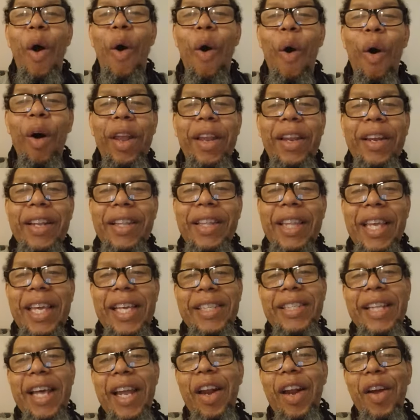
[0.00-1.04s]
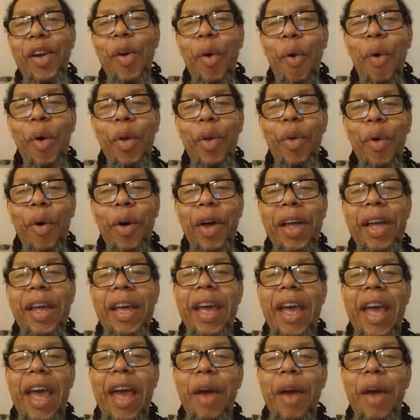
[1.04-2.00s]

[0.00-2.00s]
all of the things that are going on.